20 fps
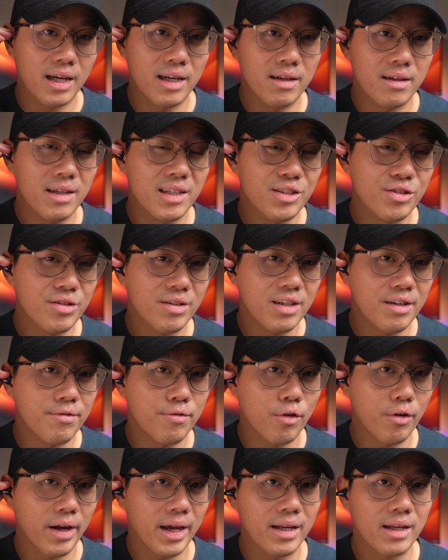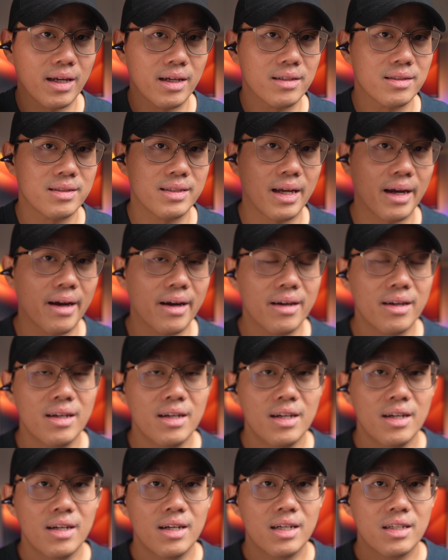and literally forget that it's there.
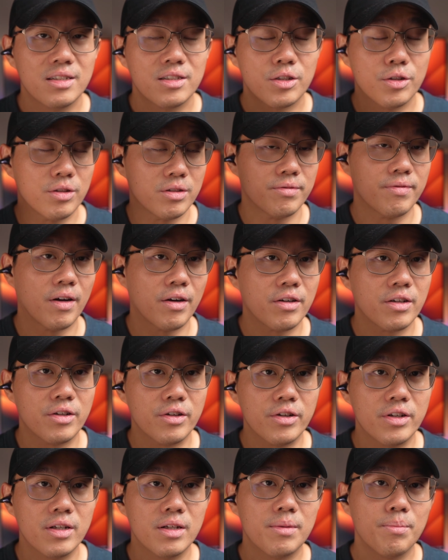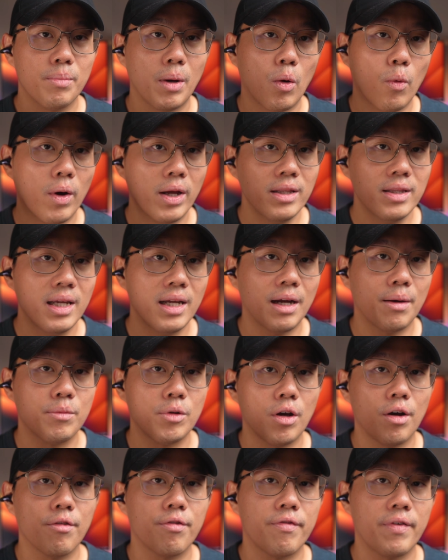So it's very good. But one thing I'm
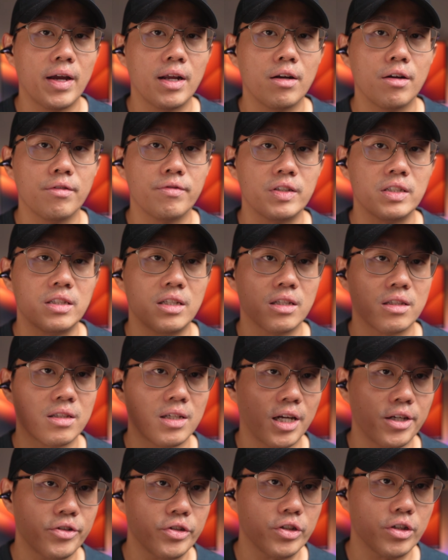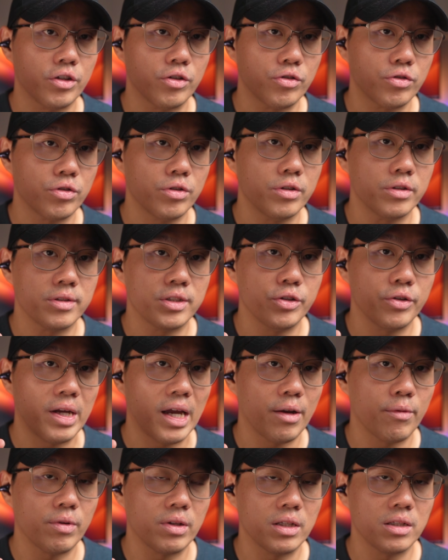not a fan of is the touch controls you
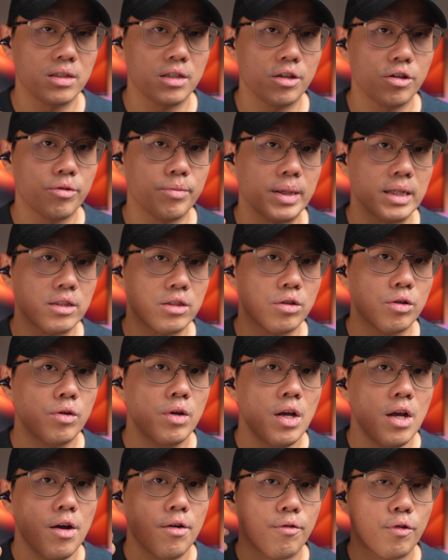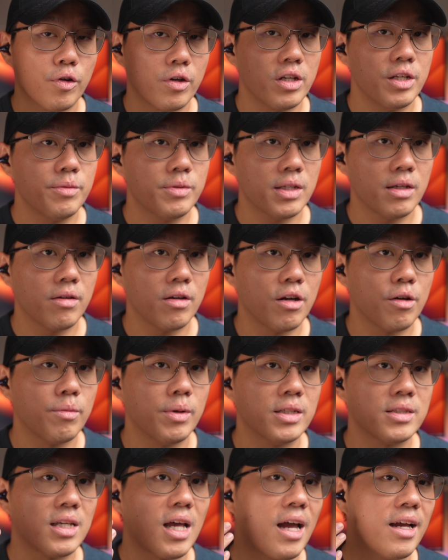get with this earbud. So for clip style
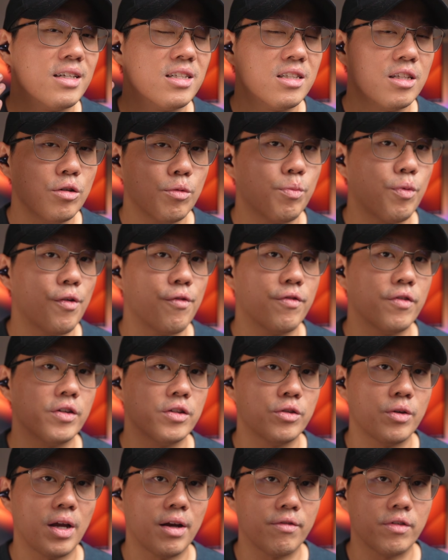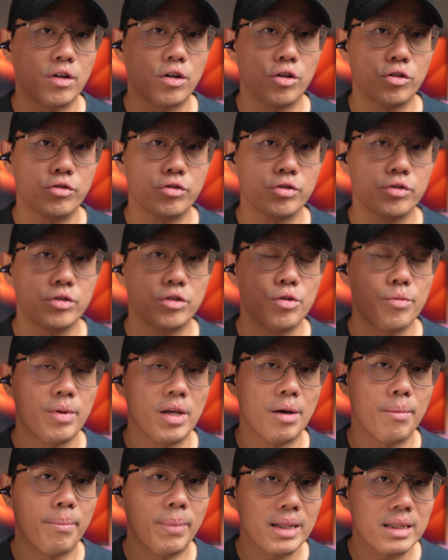earbuds, I still prefer to have a controls to
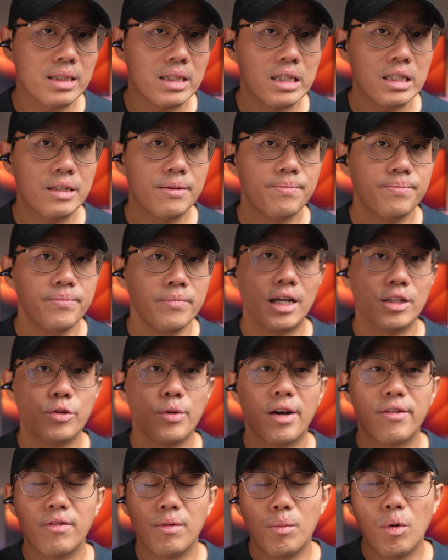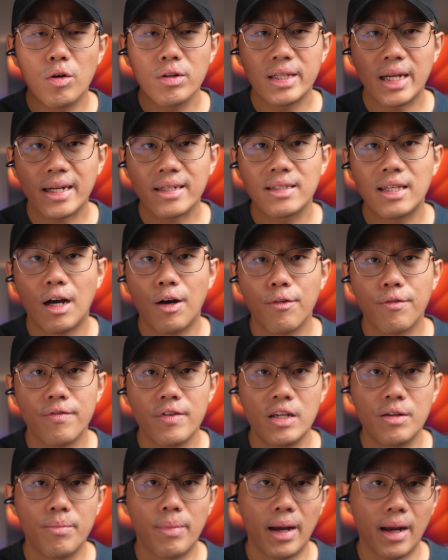be a button, to have a more tactile
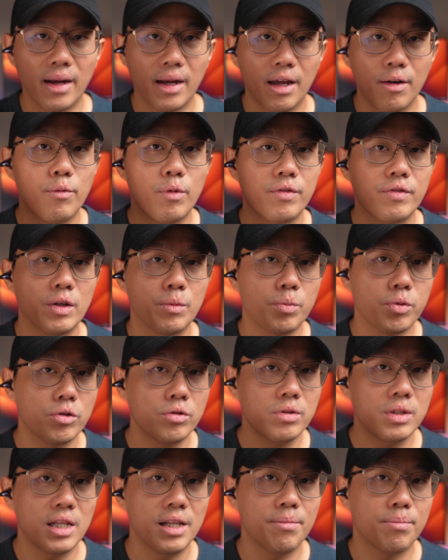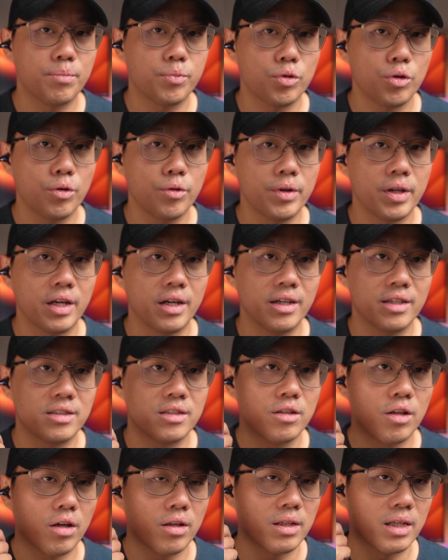feedback. And with the PearlClip Pro here,
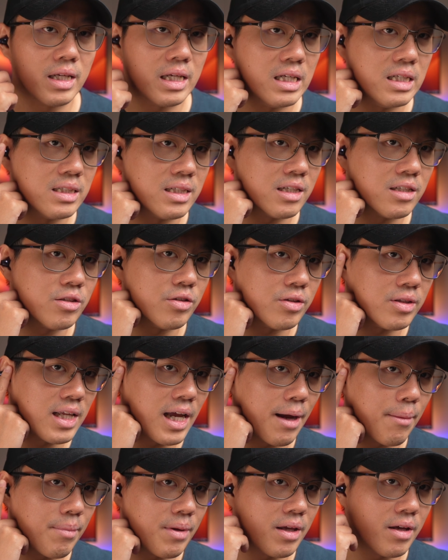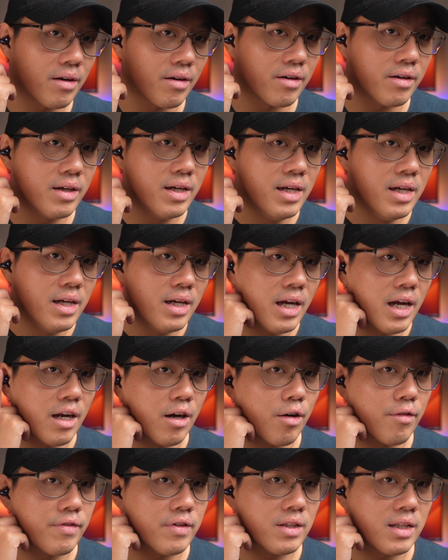it's not the easiest to tap here. And
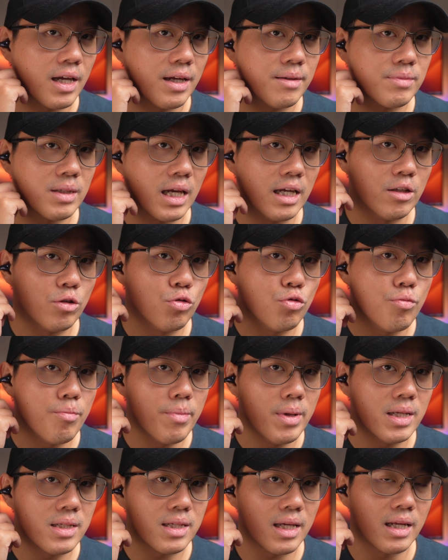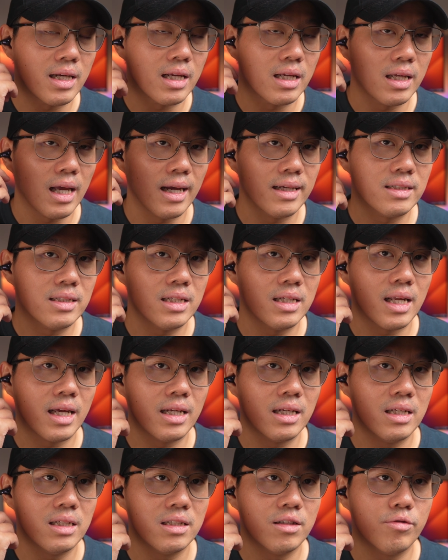oftentimes I do miss, and I see that
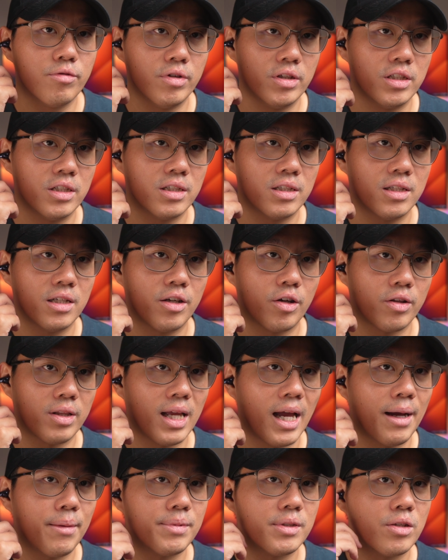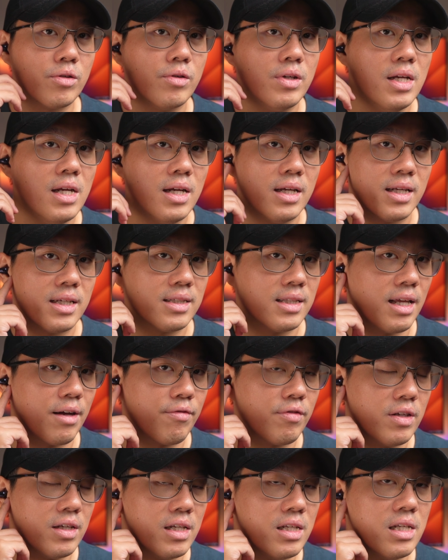it doesn't register your tap. So that
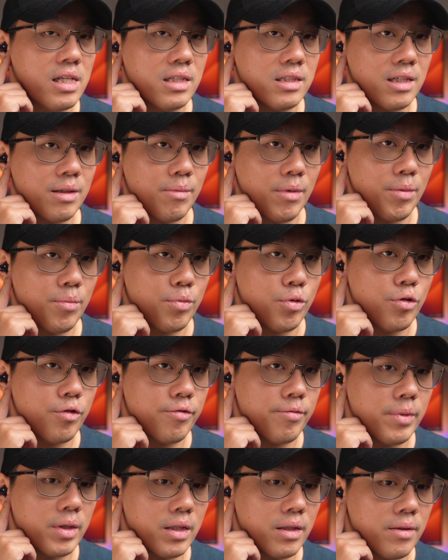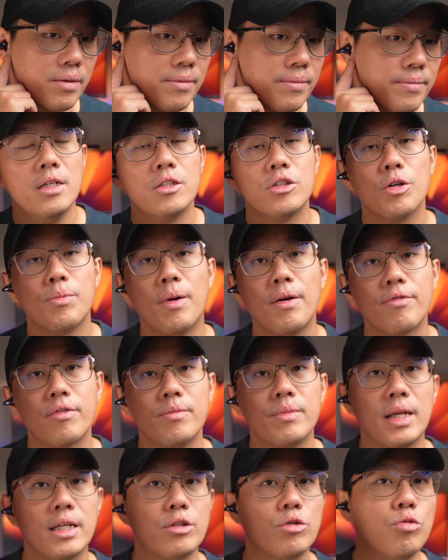definitely needs some improvement. So apart
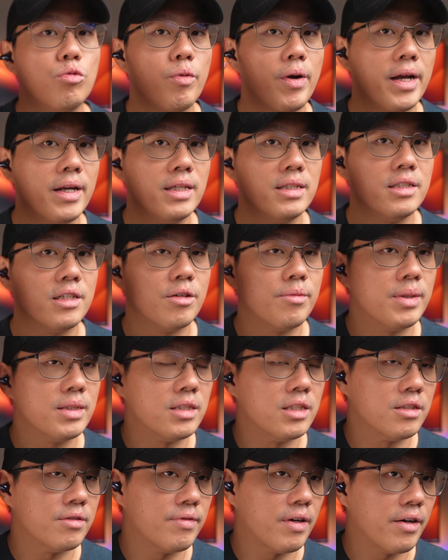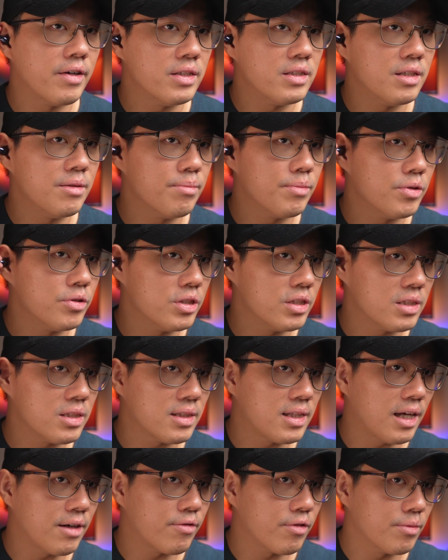from that, to wear these earbuds is very simple. Just
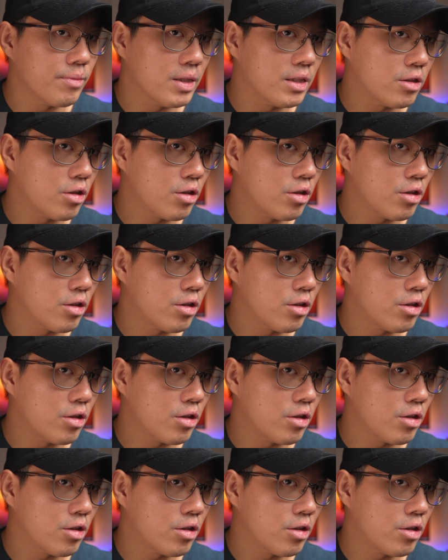start from the